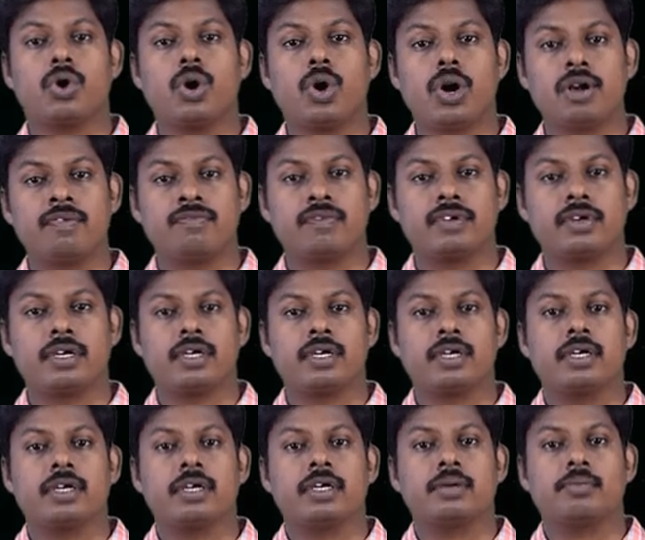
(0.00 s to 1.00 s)
of
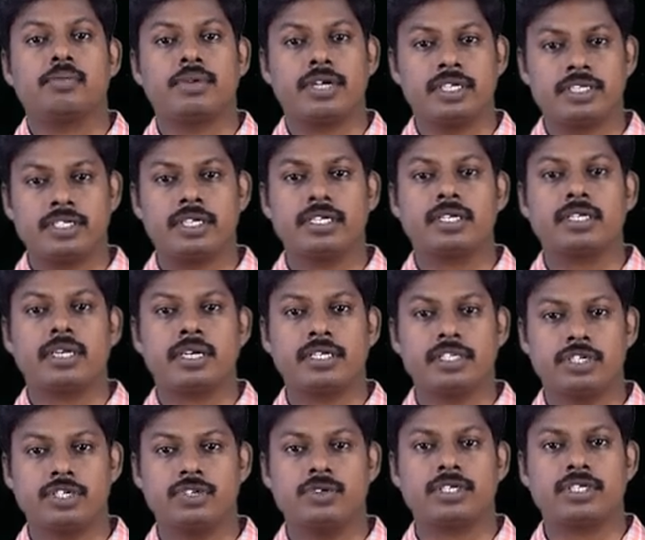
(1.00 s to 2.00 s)
present
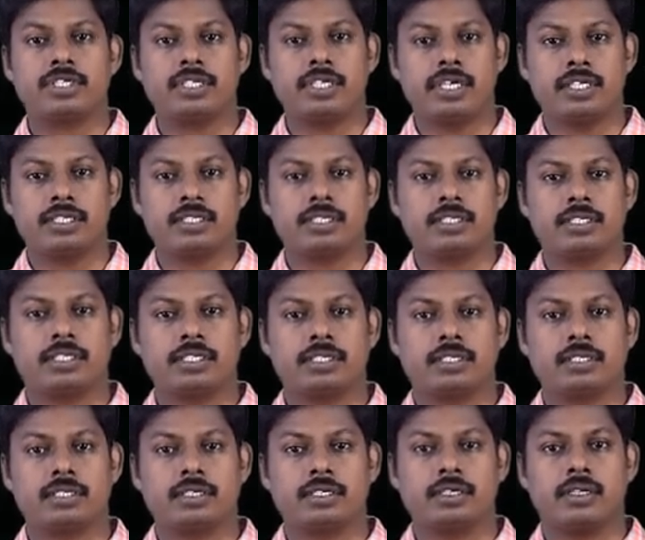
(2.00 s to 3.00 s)
continuous tense.
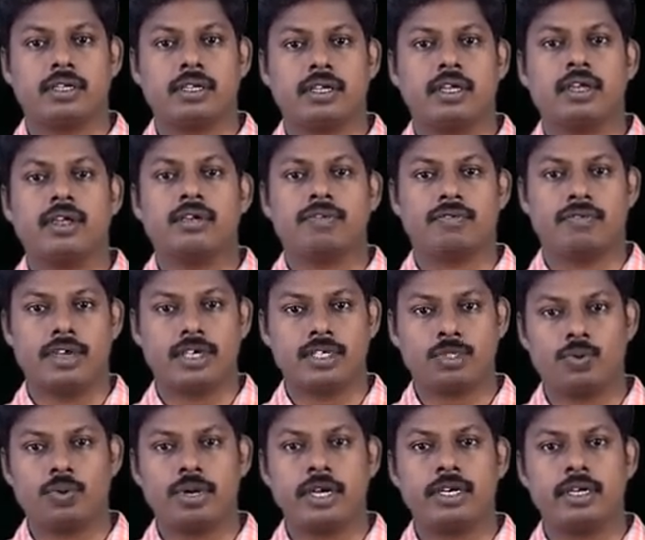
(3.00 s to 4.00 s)
First
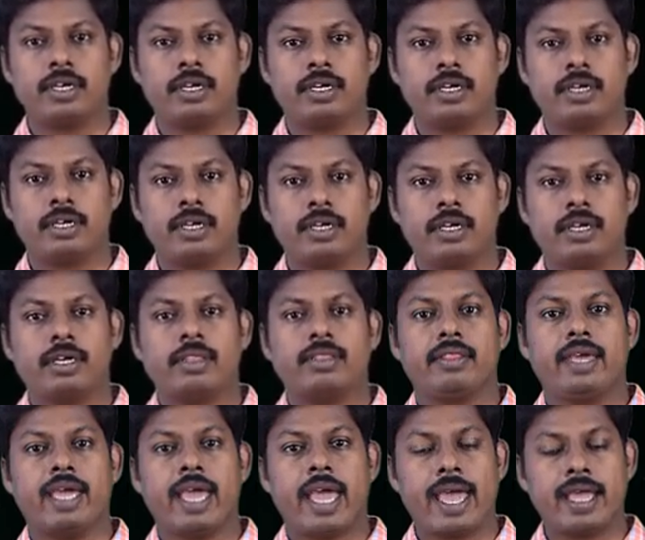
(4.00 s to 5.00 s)
one,
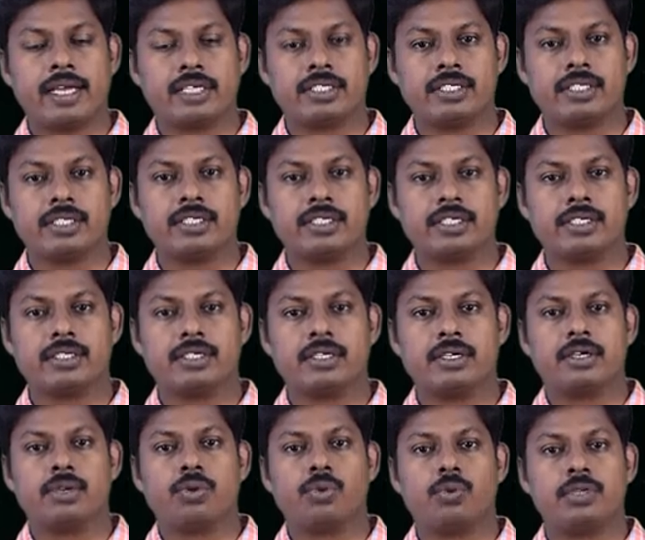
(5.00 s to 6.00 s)
the actions
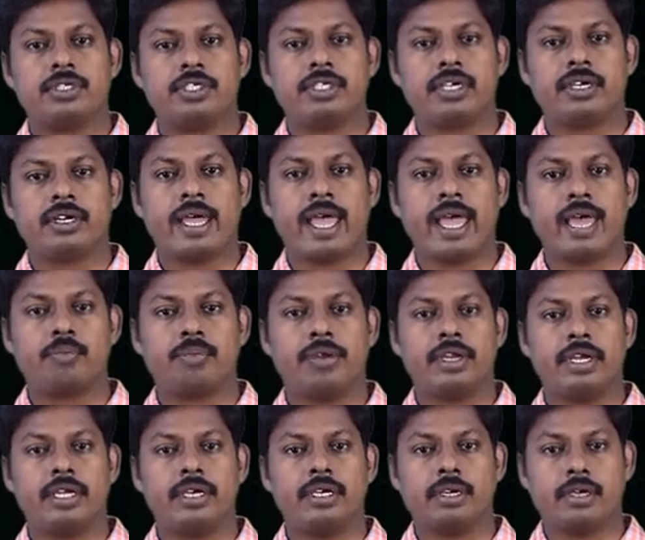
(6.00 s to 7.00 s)
which are
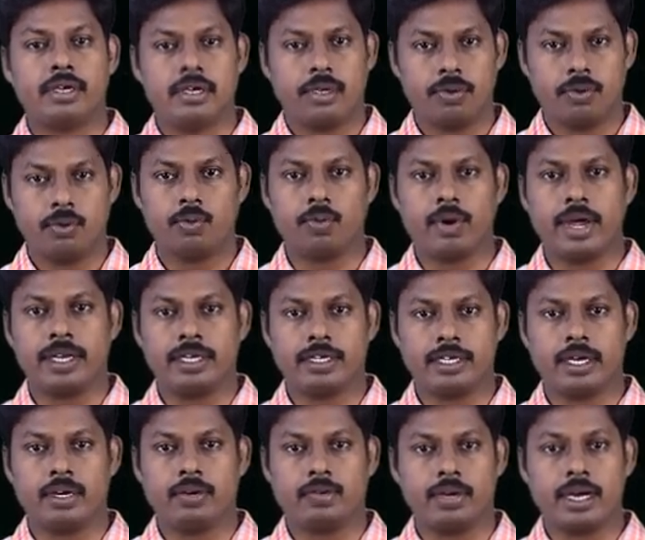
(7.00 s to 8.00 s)
happening right
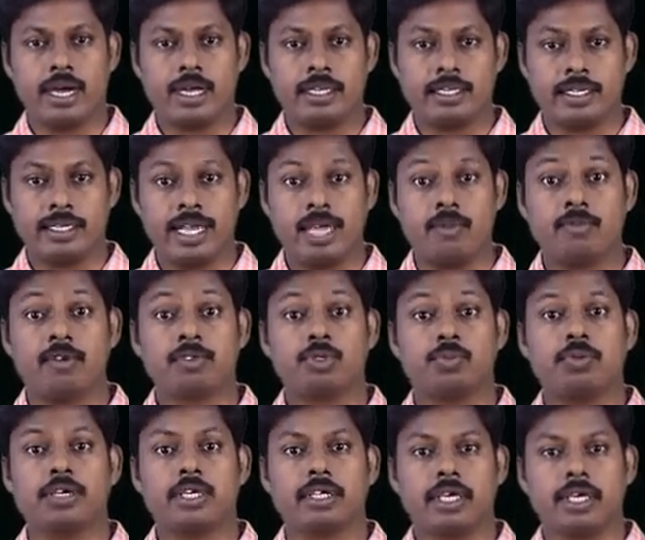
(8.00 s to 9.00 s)
now at the time of
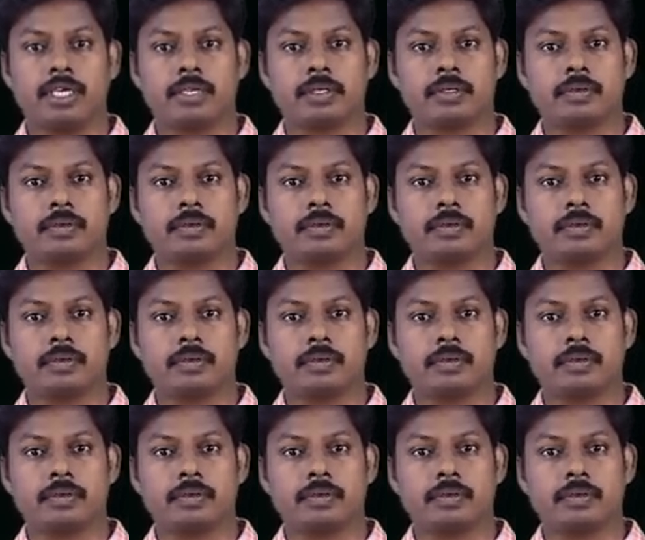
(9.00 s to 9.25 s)
speaking.